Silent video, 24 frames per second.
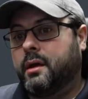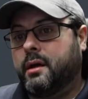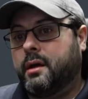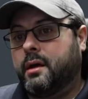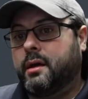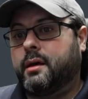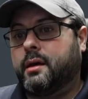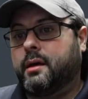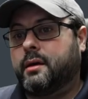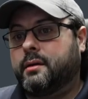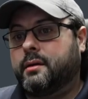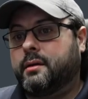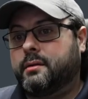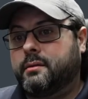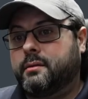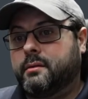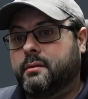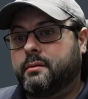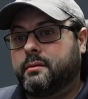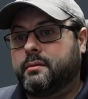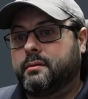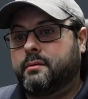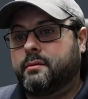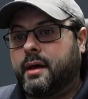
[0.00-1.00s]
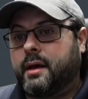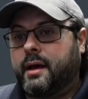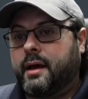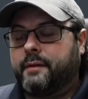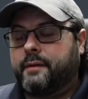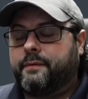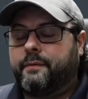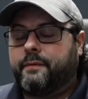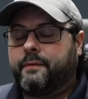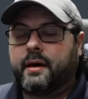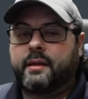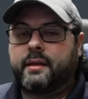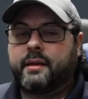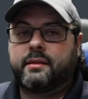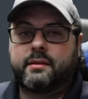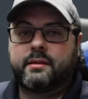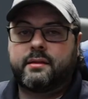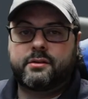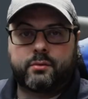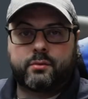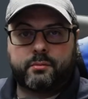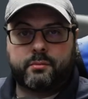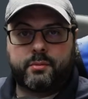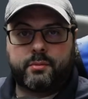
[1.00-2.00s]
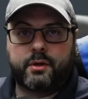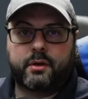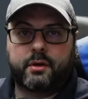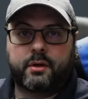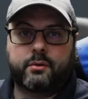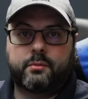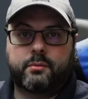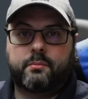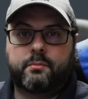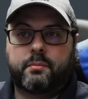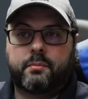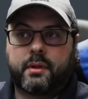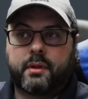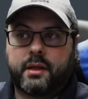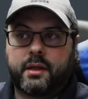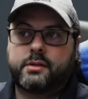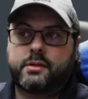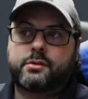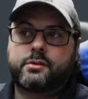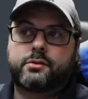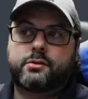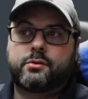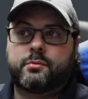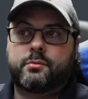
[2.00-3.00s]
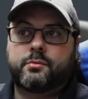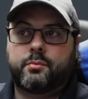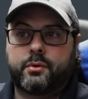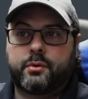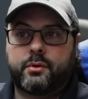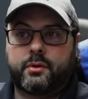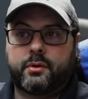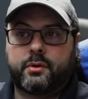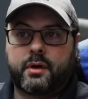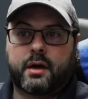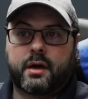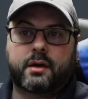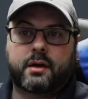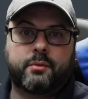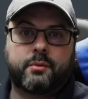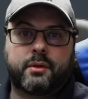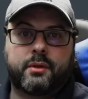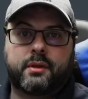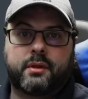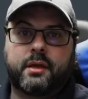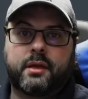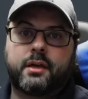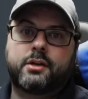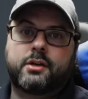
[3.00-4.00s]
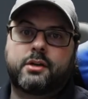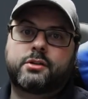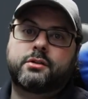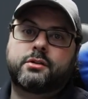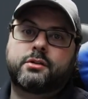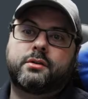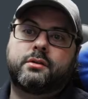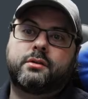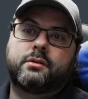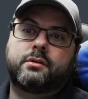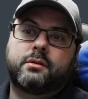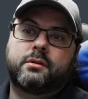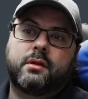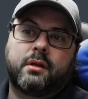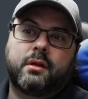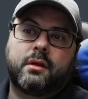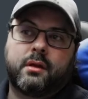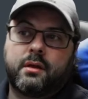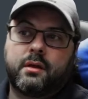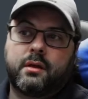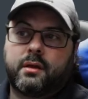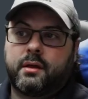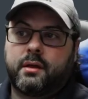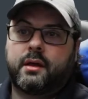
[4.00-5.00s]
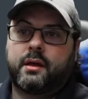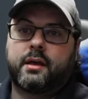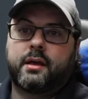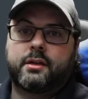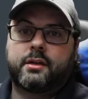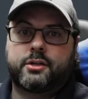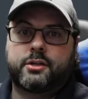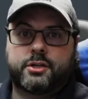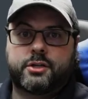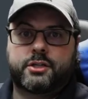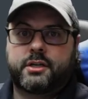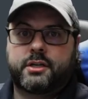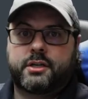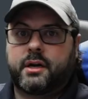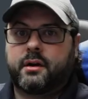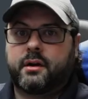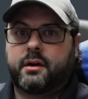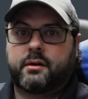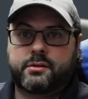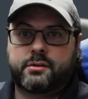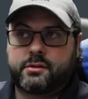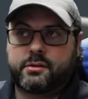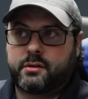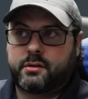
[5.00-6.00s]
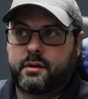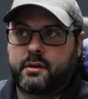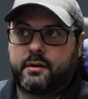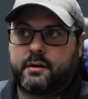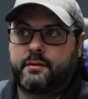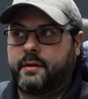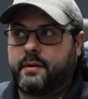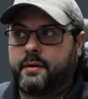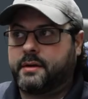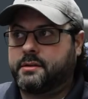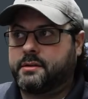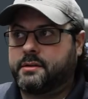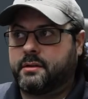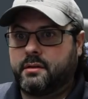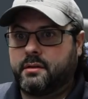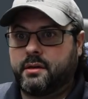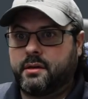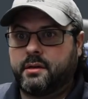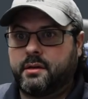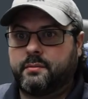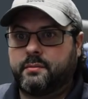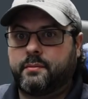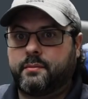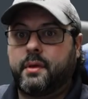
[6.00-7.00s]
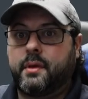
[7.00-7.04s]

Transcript: I thought this would be a good place to put documentation and share stuff as a team.